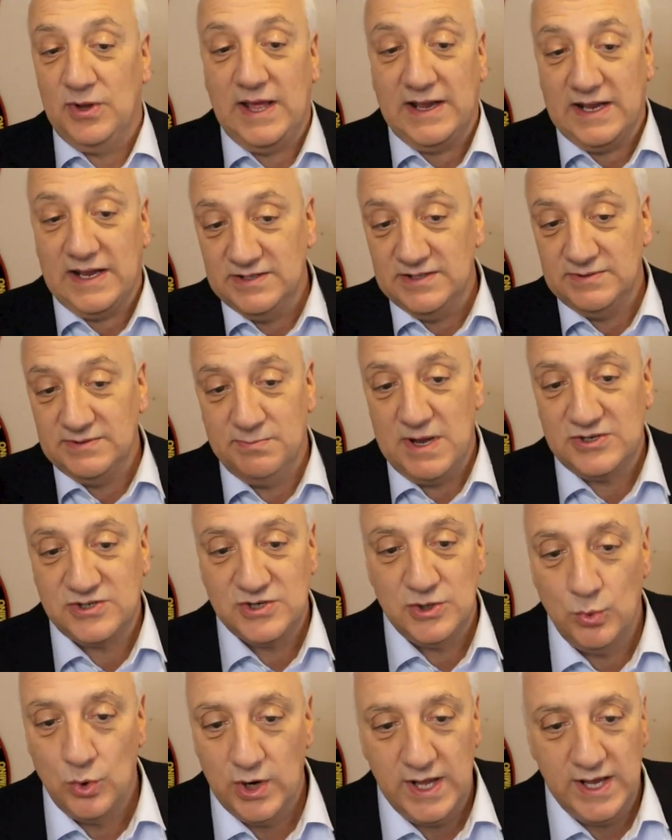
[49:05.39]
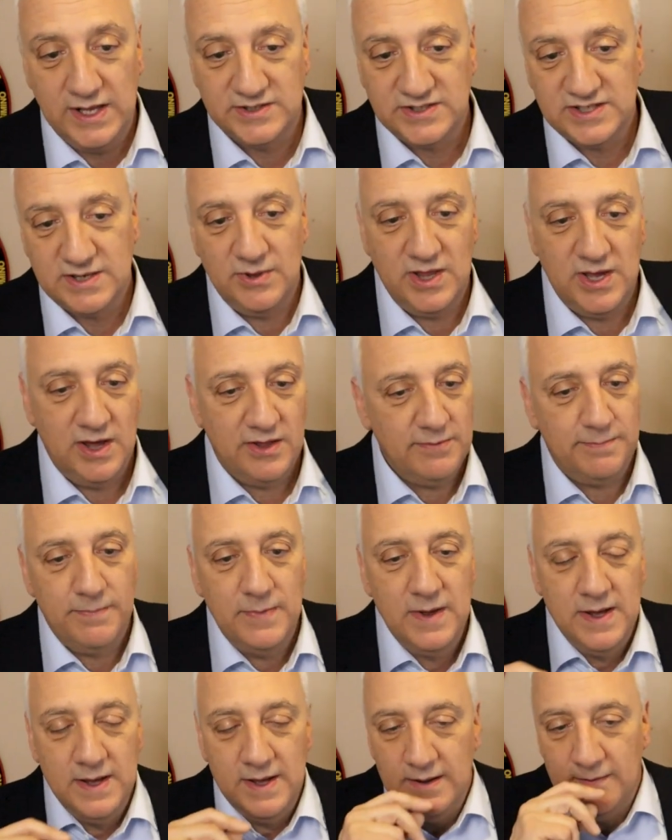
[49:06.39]
Like I mentioned, Woody and some of the other
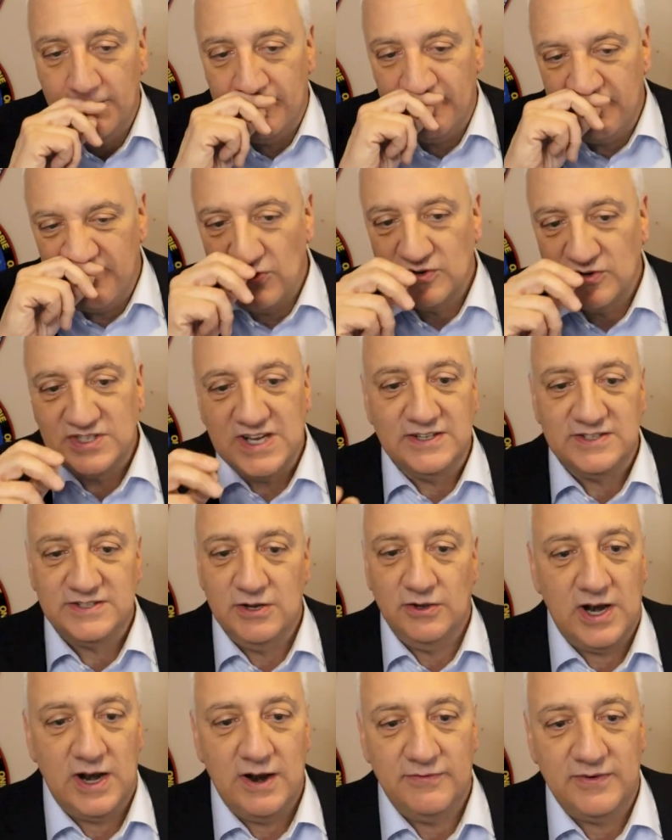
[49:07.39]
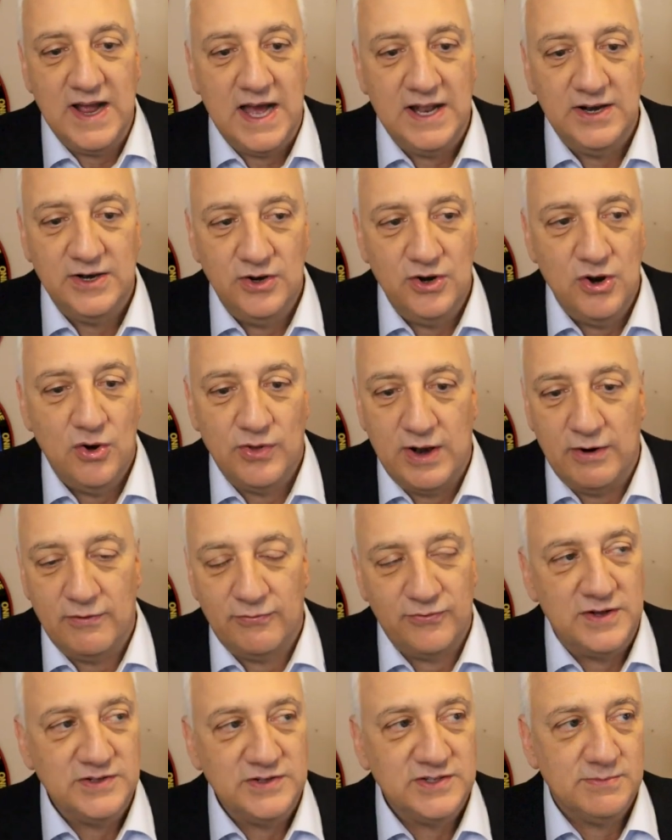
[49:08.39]
folks out of Steel that I've gotten to know that
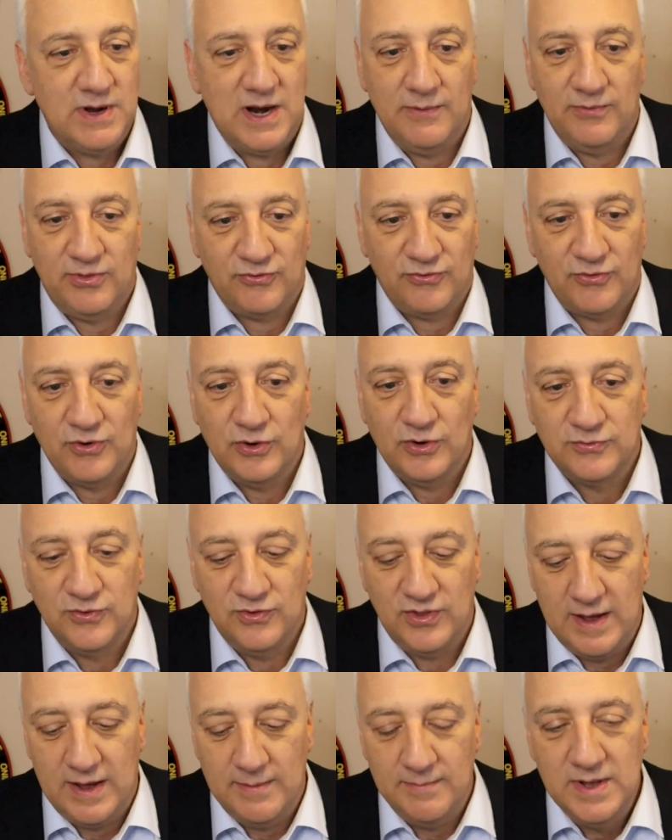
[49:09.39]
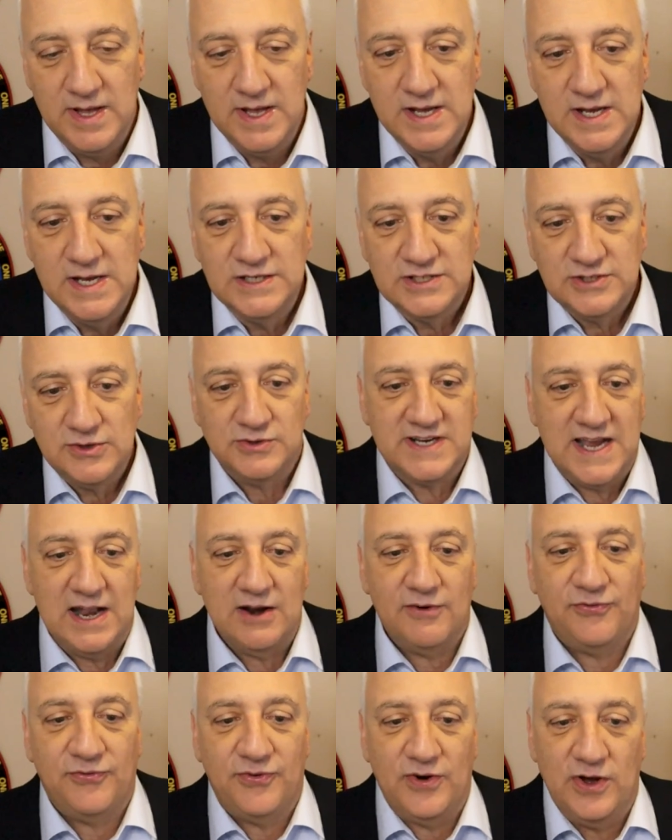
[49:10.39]
are friends of mine. I'm thrilled for them. So it's
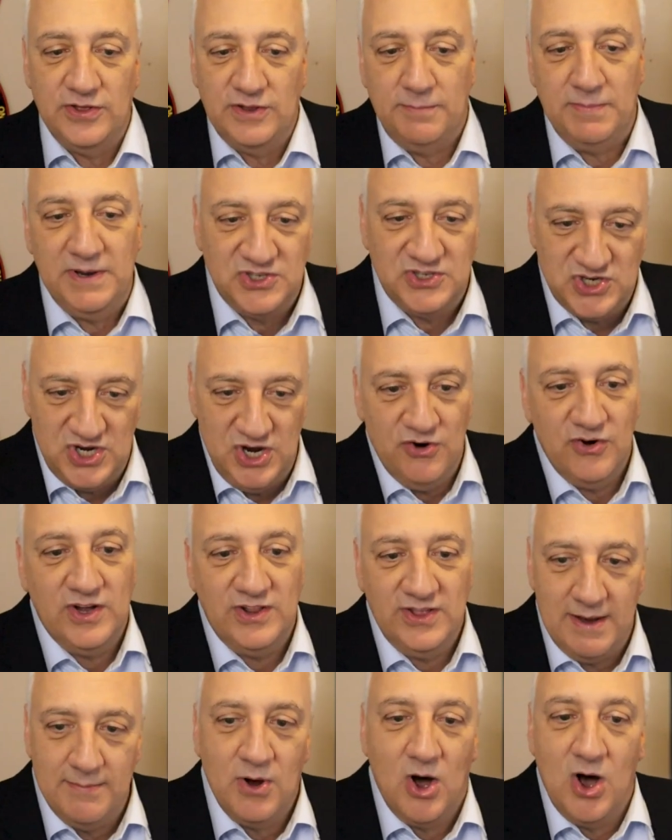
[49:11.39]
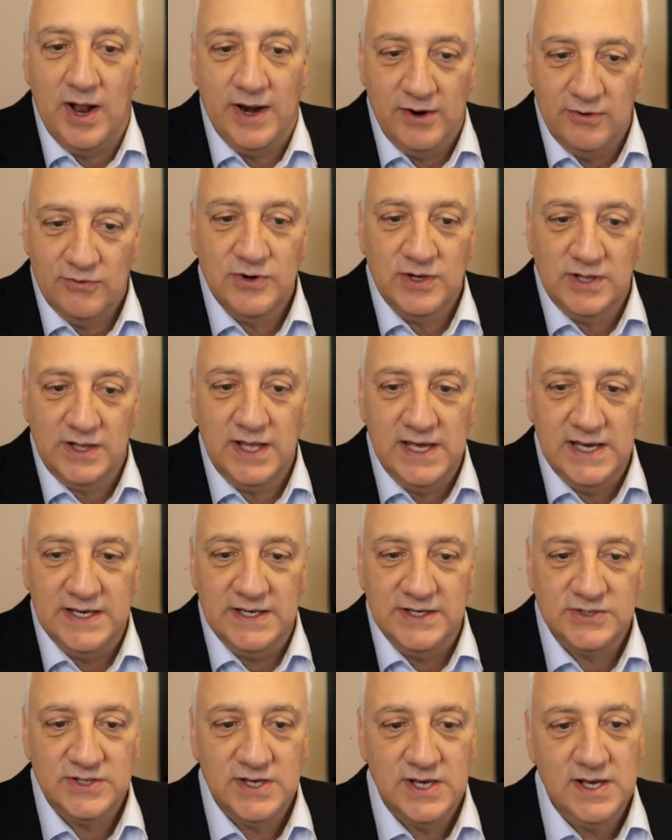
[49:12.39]
kind of fun to be cheering them on. It really
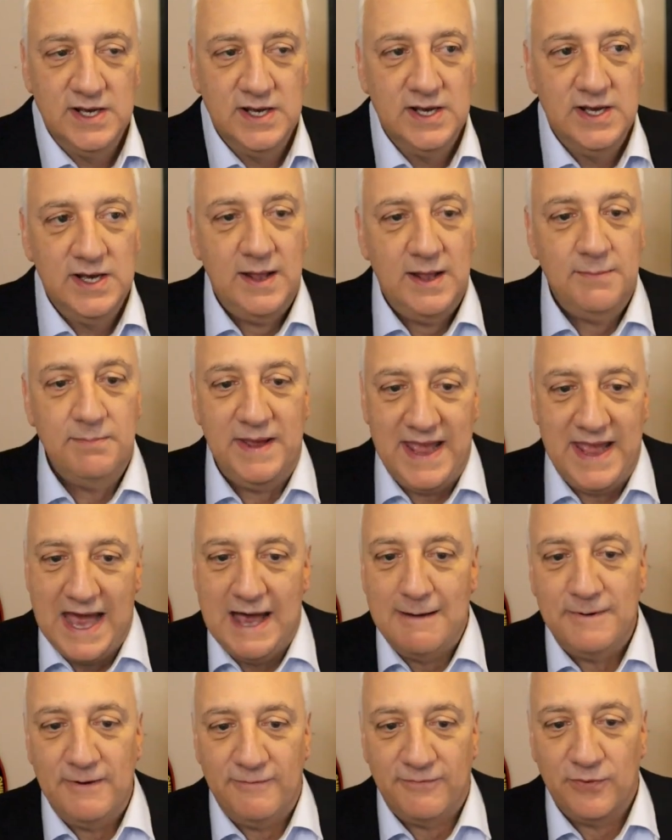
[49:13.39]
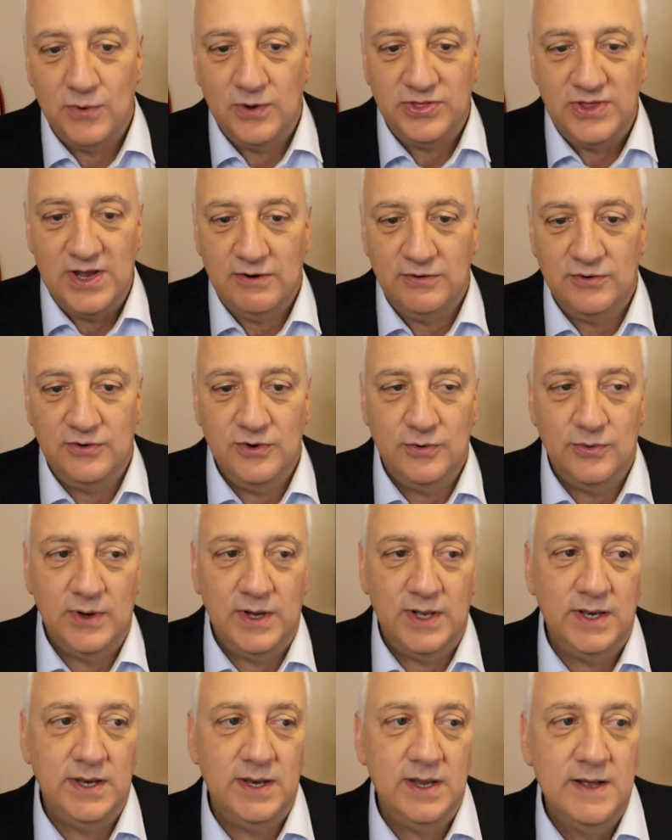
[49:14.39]
is, and be happy for what they're
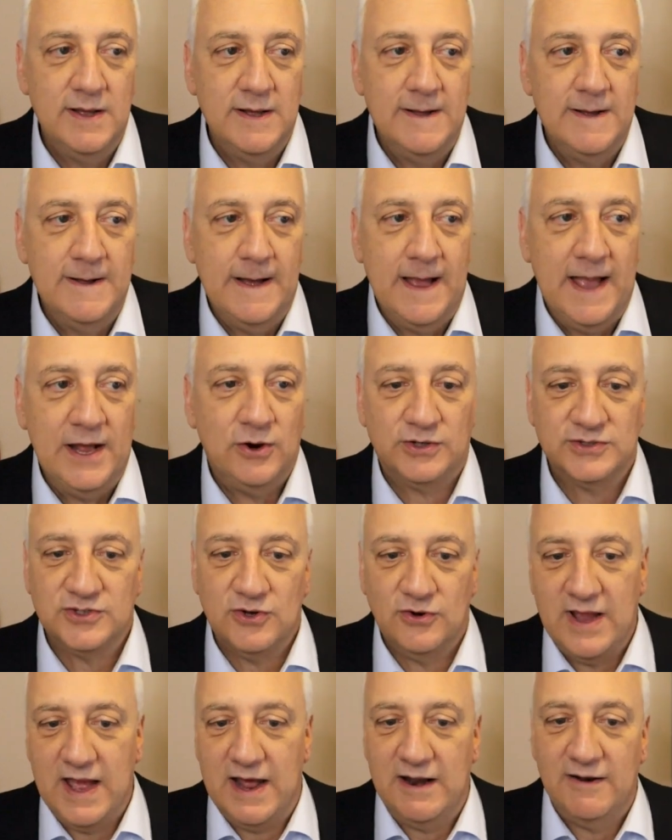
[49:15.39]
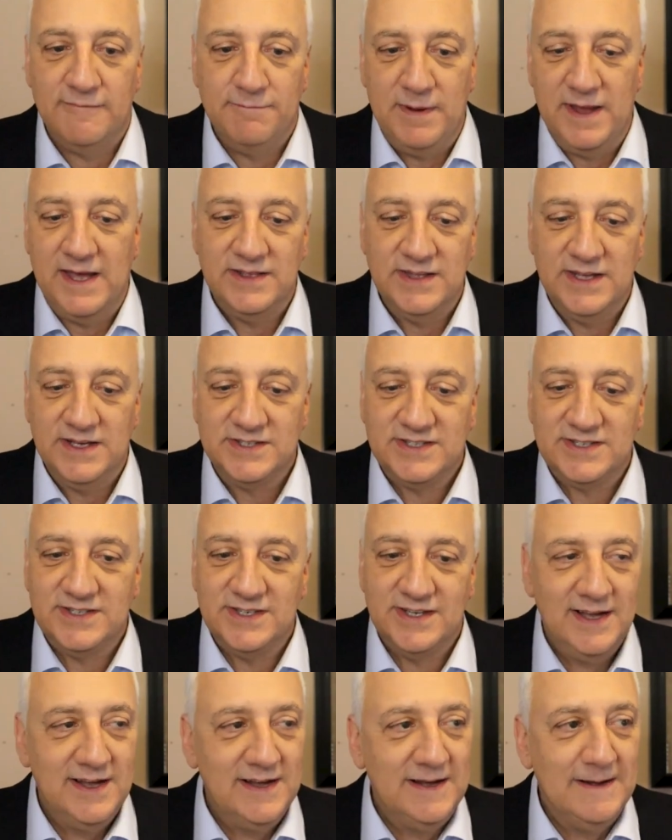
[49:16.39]
doing, and also kind of be in
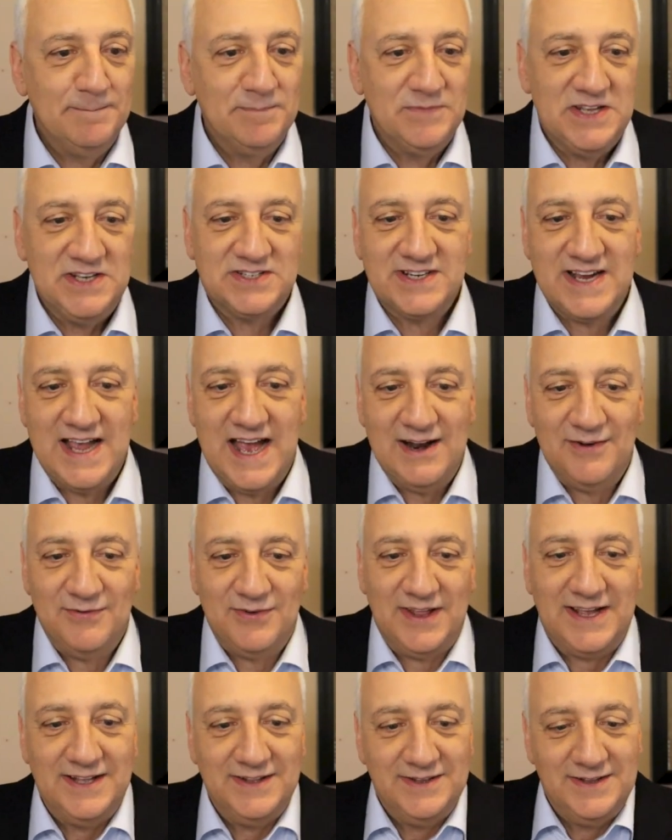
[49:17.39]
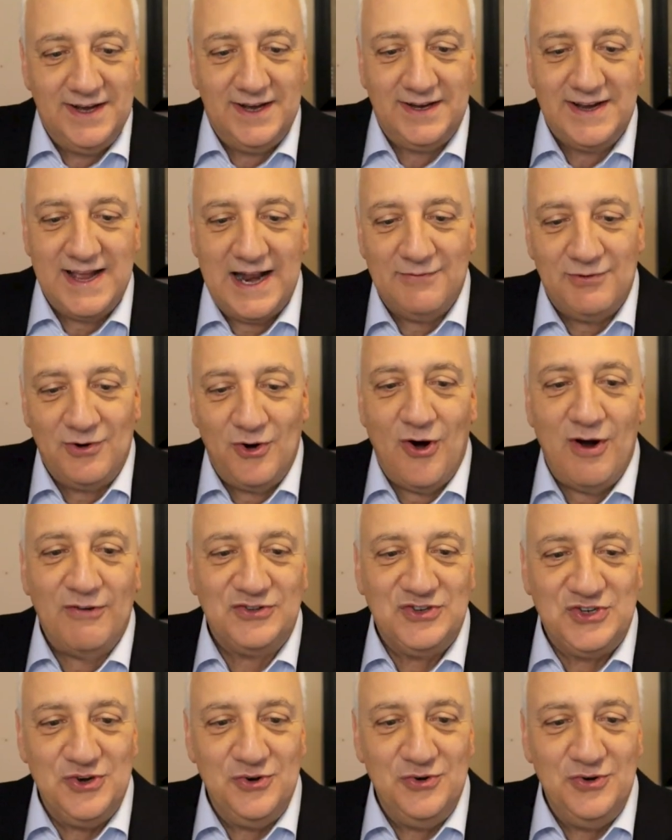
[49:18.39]
this this kind of like a, a kind of an
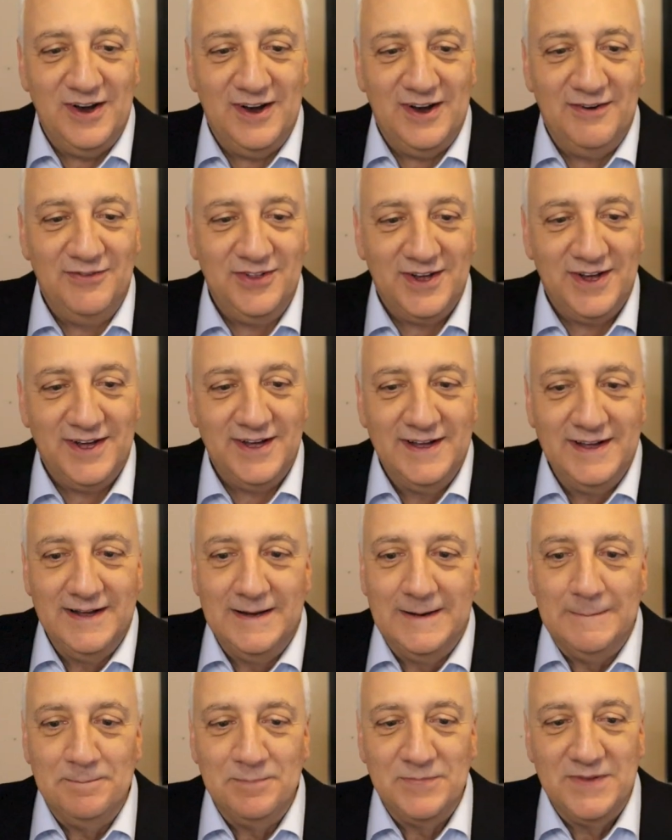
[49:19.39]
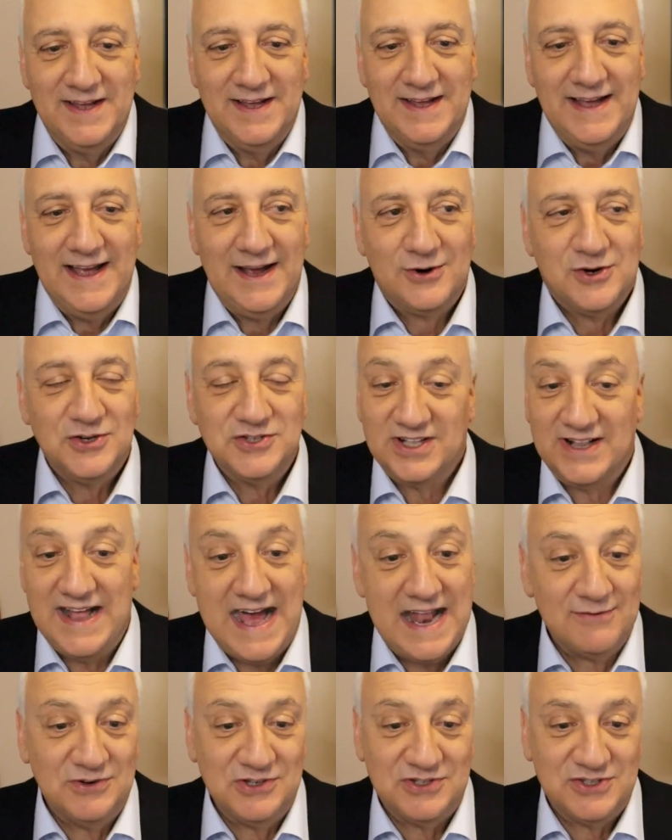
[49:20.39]
offshoot of the because a
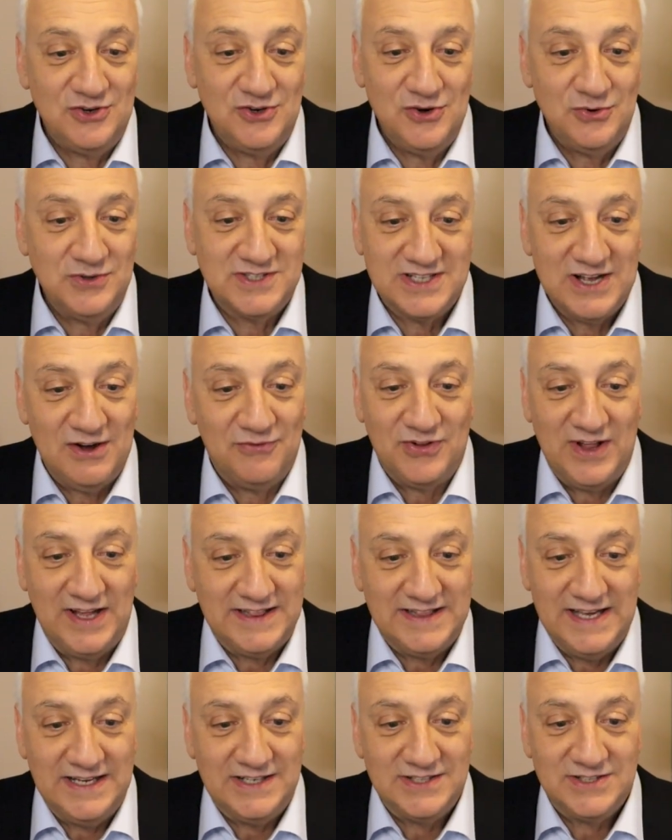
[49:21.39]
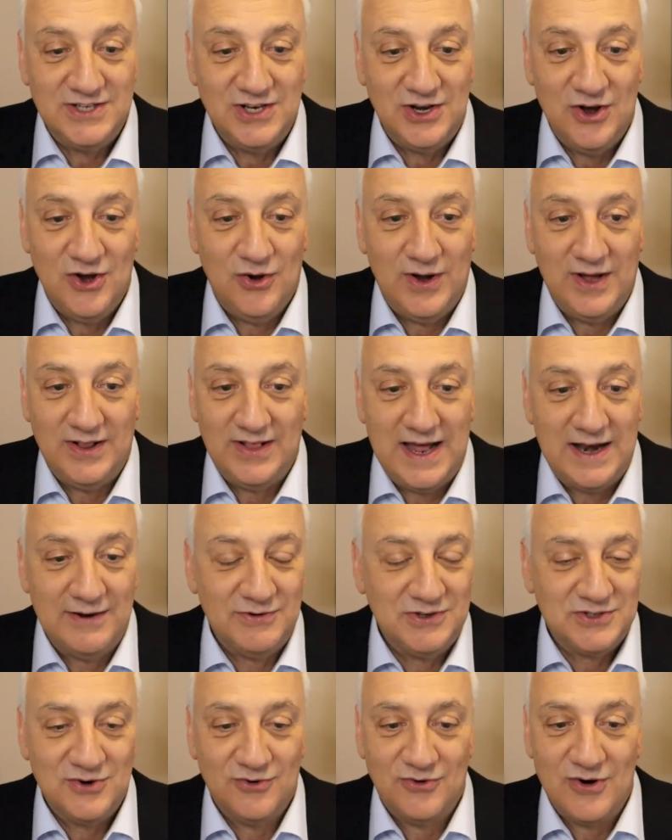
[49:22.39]
lot of us are doing stuff like this. You know, a
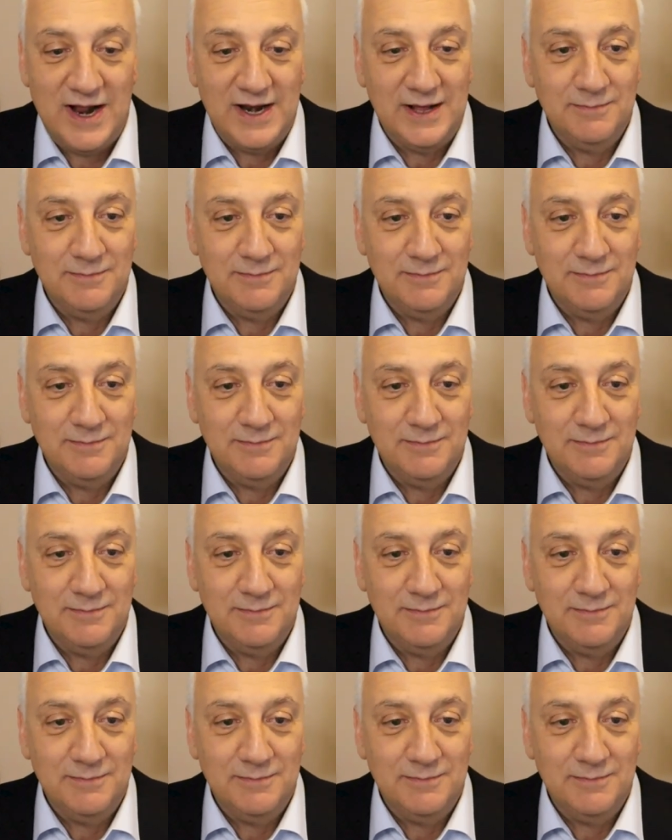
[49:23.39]
lot of us are yeah.